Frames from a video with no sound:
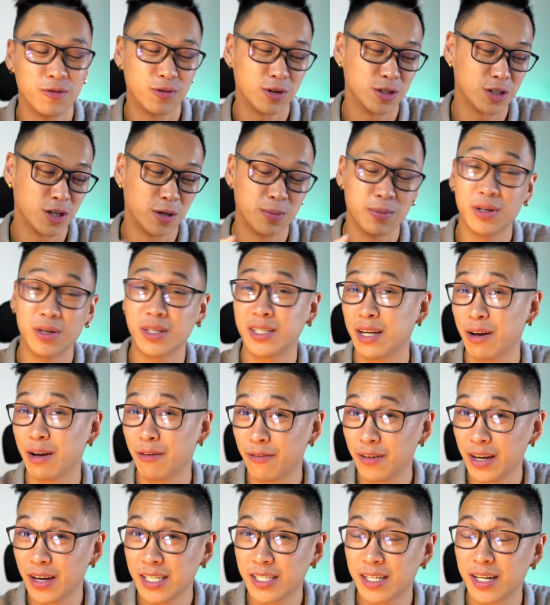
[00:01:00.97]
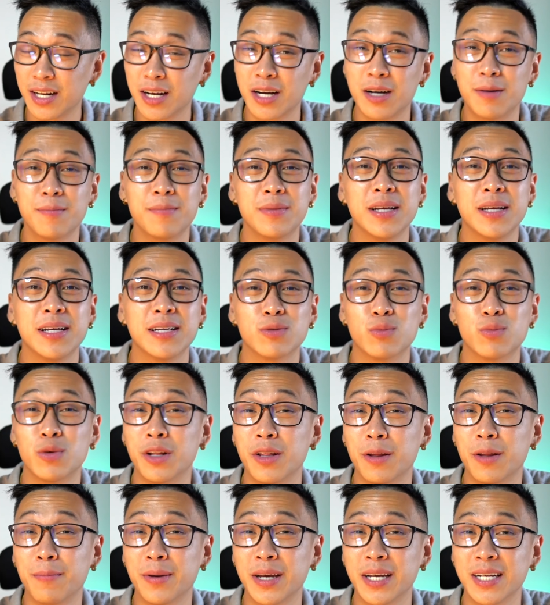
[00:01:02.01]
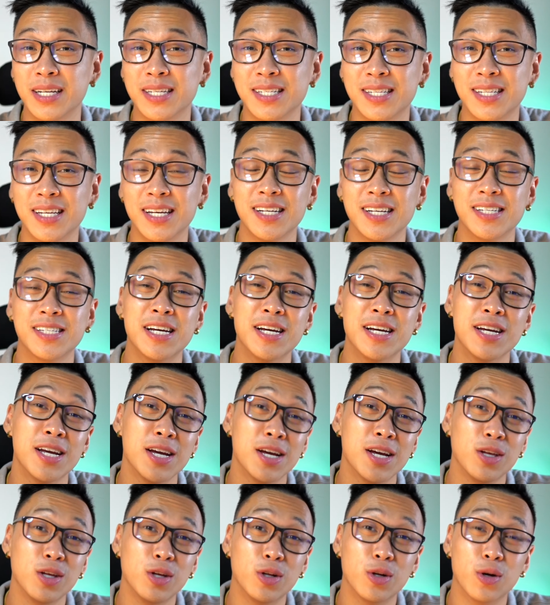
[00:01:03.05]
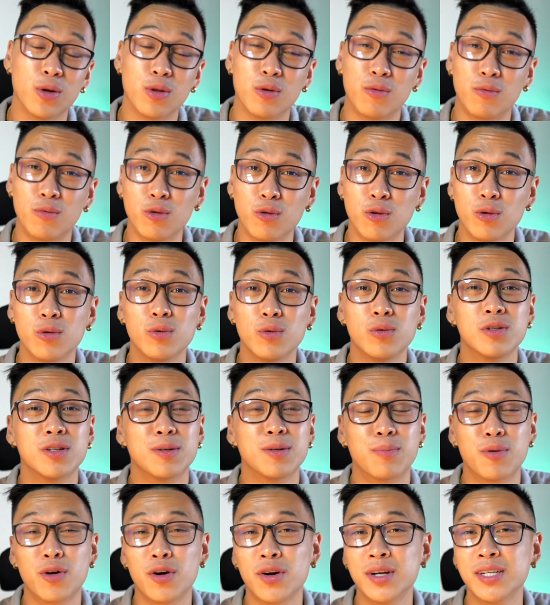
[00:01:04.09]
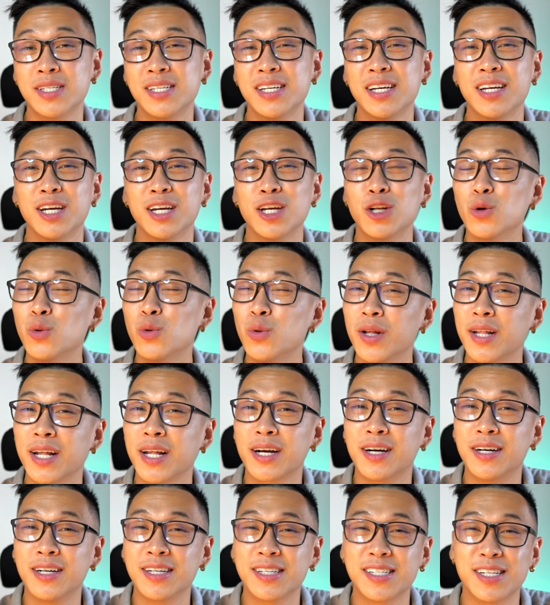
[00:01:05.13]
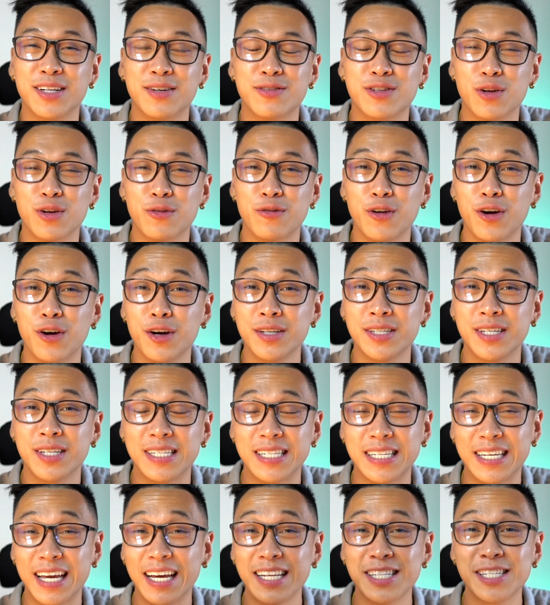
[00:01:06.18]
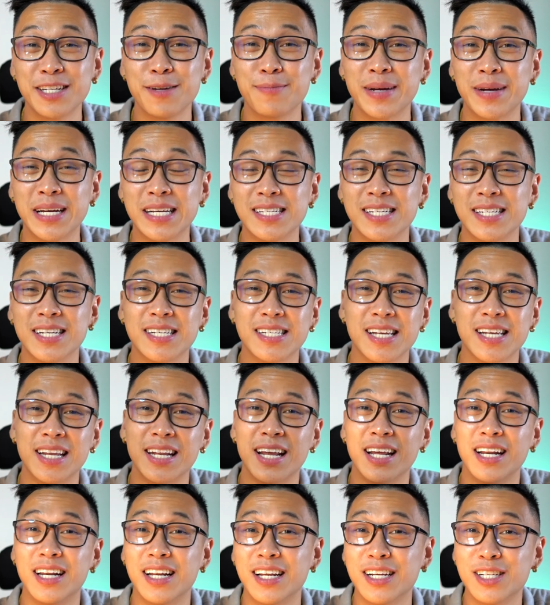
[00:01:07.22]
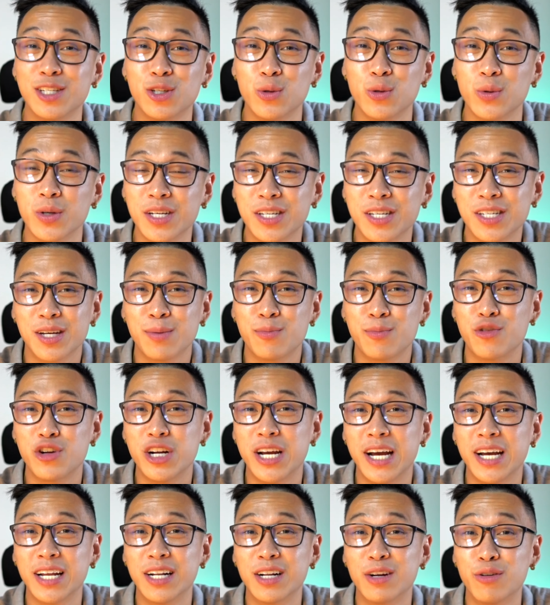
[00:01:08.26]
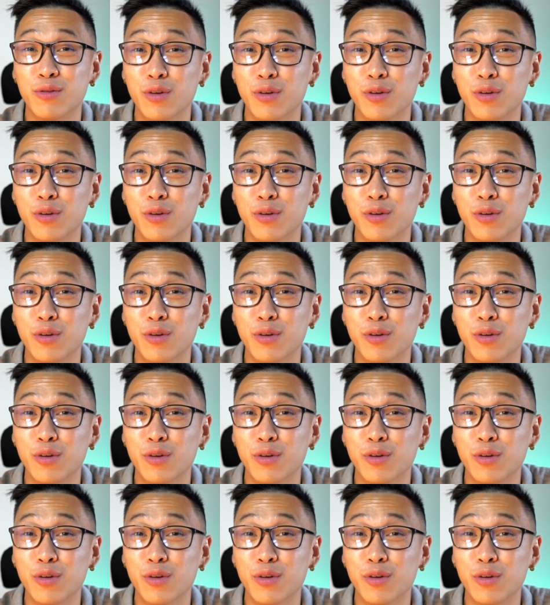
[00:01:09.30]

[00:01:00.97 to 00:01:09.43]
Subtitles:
for example, is there a face to the company? It's one of the biggest things, you know, the rules, the pricing, and all of that kind of stuff. So first is get to the basics, and then let's do a summary and a